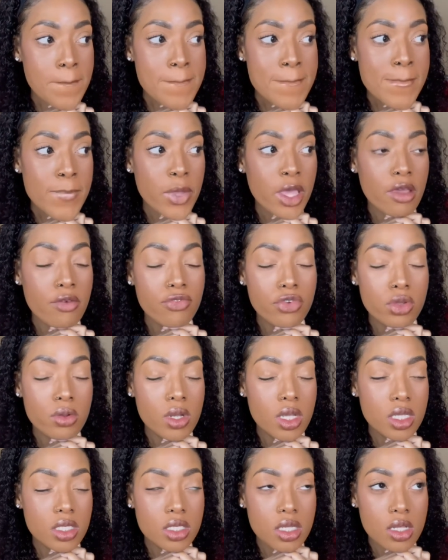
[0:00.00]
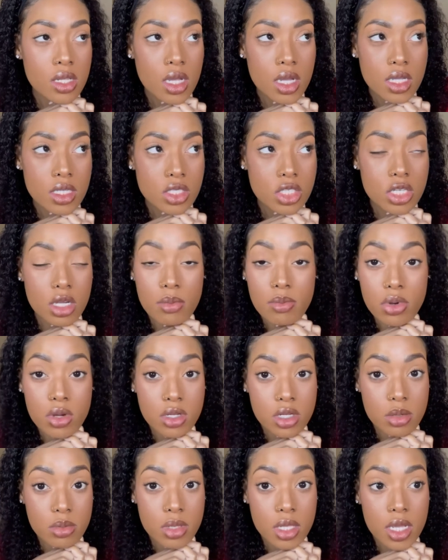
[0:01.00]
if you need to like jump
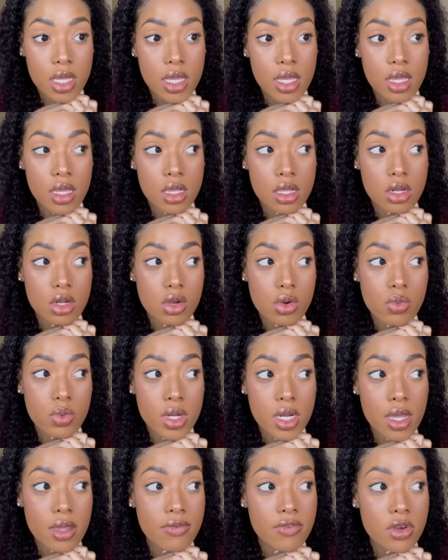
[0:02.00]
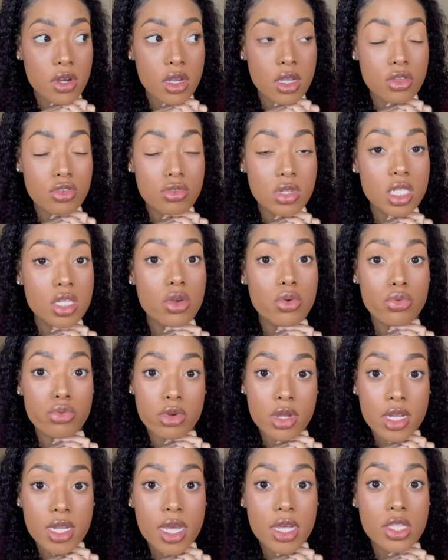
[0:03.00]
on a plane or whatever and you need to
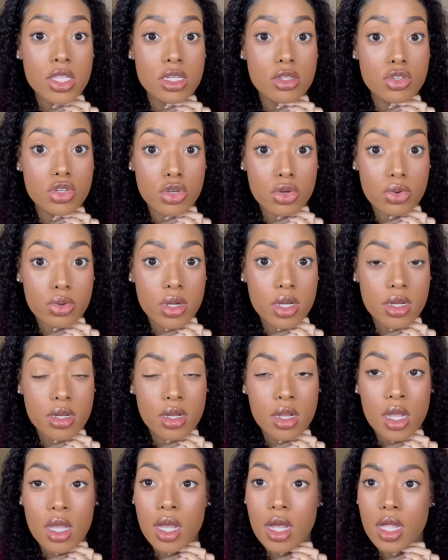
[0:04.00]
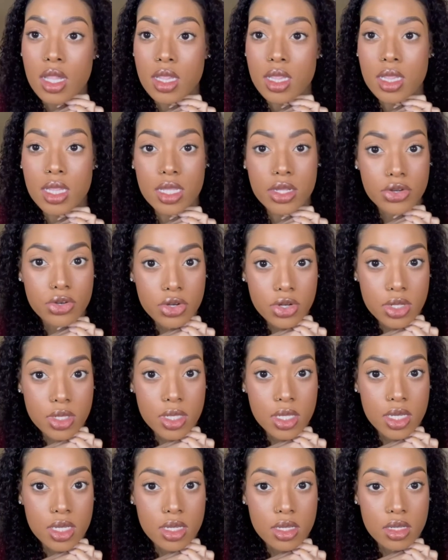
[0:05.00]
run out the door,
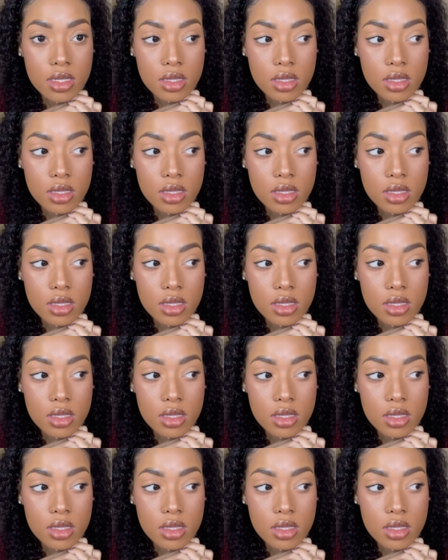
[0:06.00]
literally,